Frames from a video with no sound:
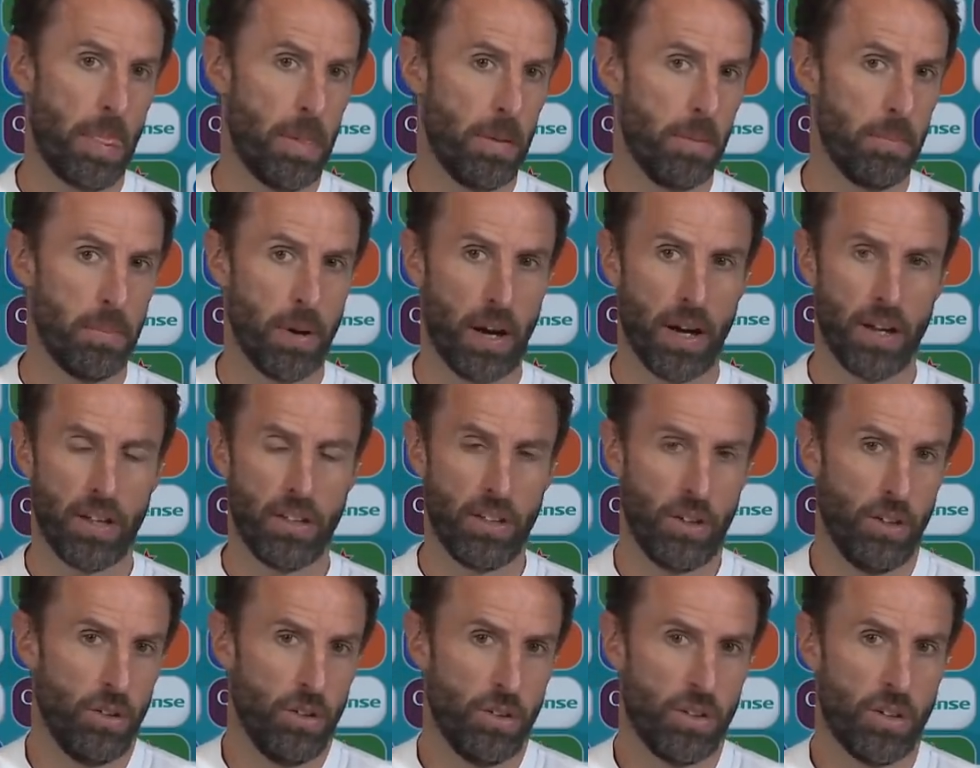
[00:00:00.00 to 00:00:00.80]
But
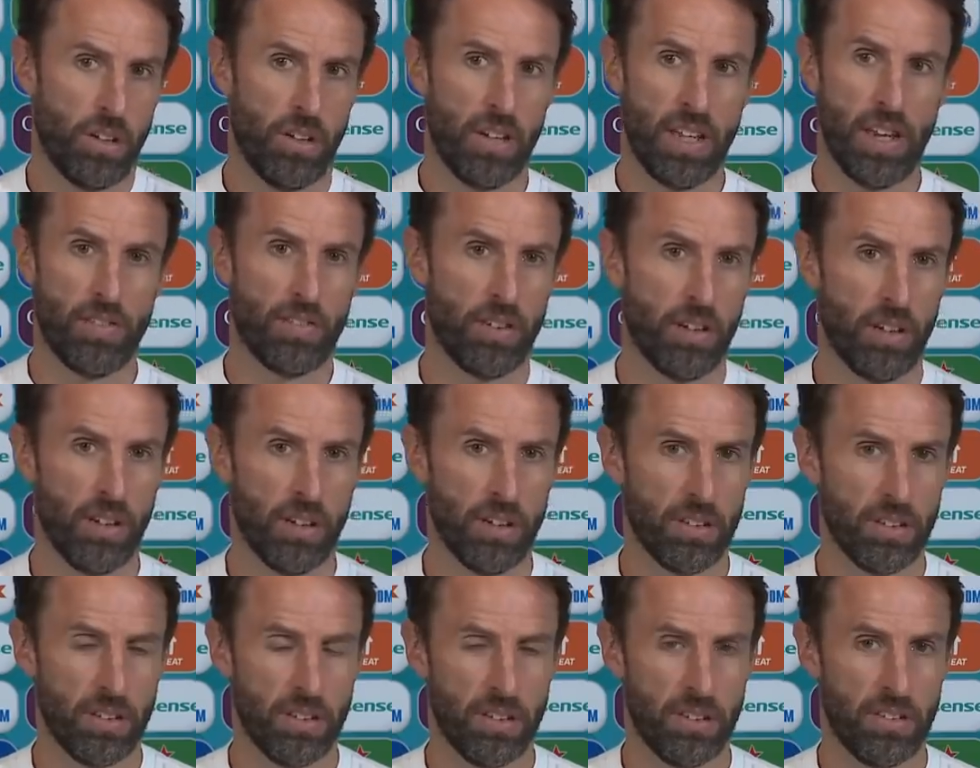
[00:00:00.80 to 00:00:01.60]
you can
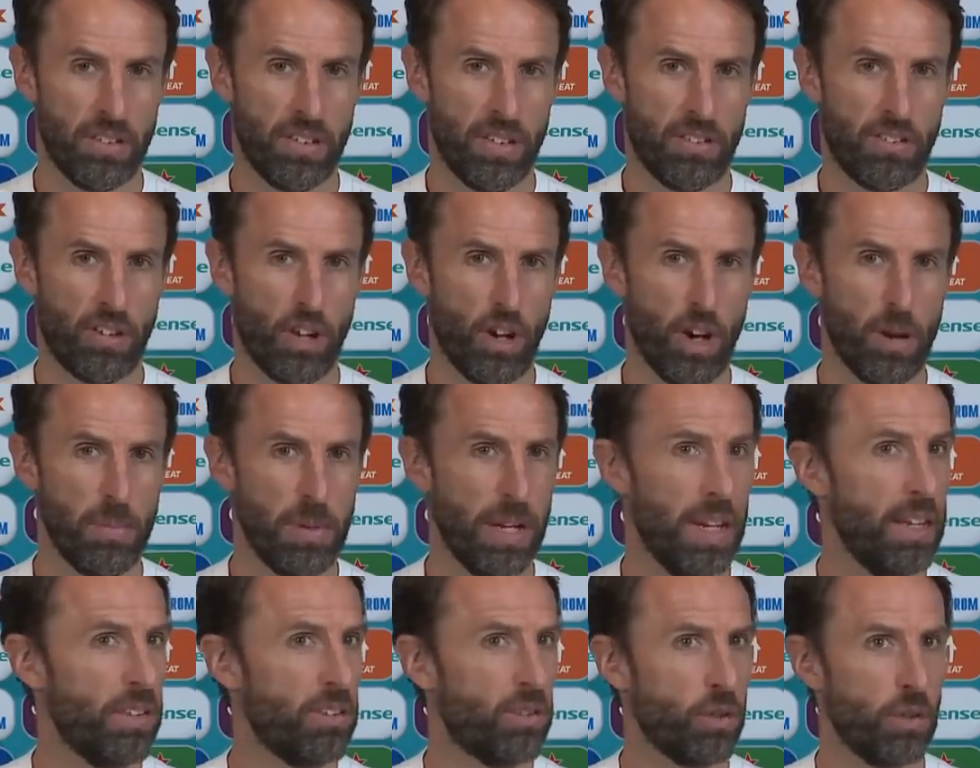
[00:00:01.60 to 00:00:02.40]
never
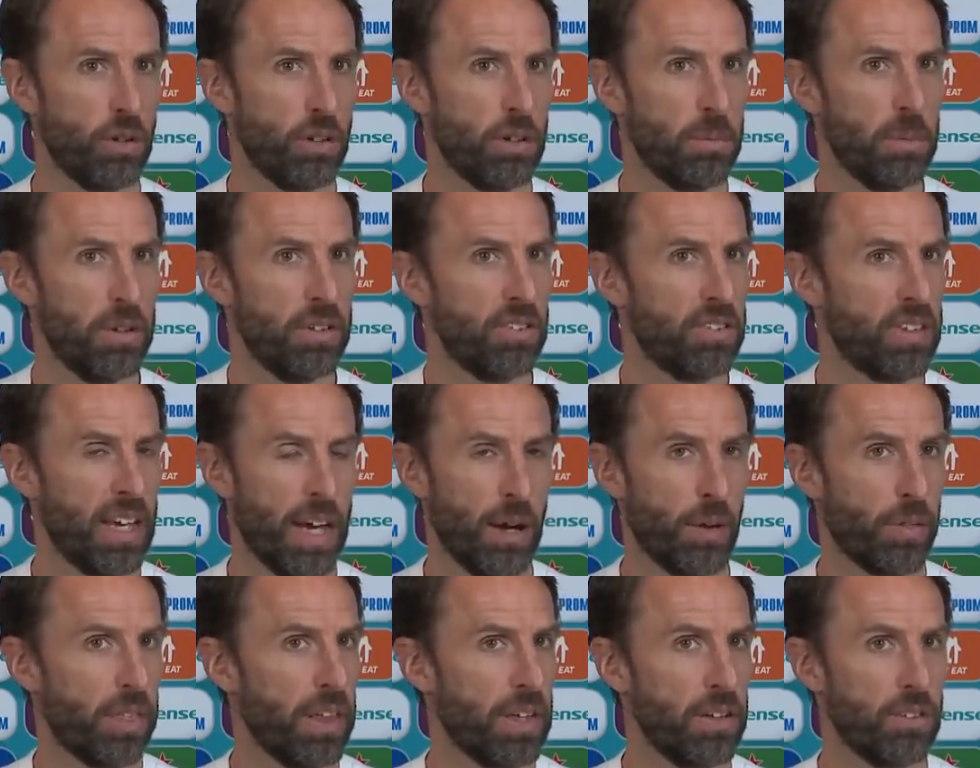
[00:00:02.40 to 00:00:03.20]
determine in tournaments
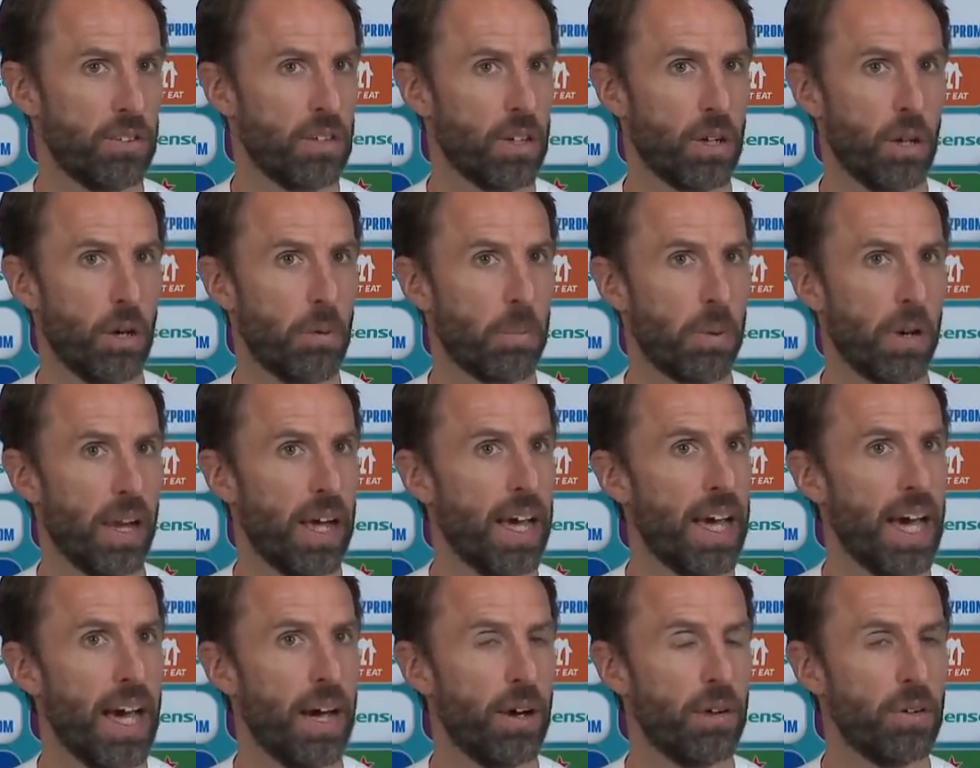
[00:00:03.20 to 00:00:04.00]
how things are going to
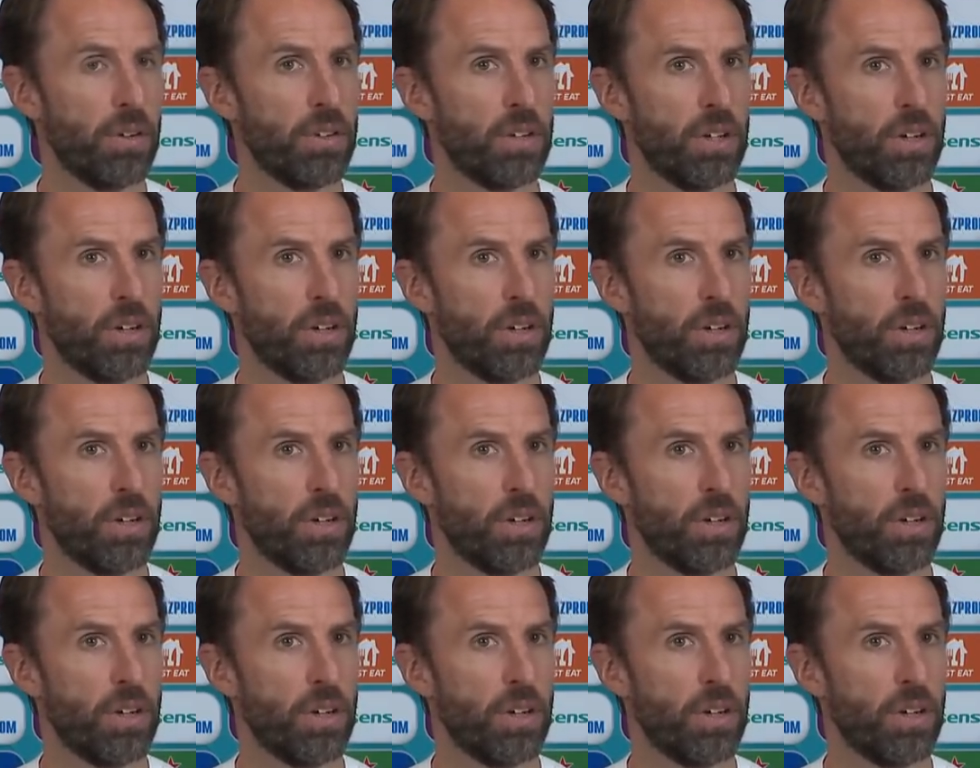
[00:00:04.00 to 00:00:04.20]
play out.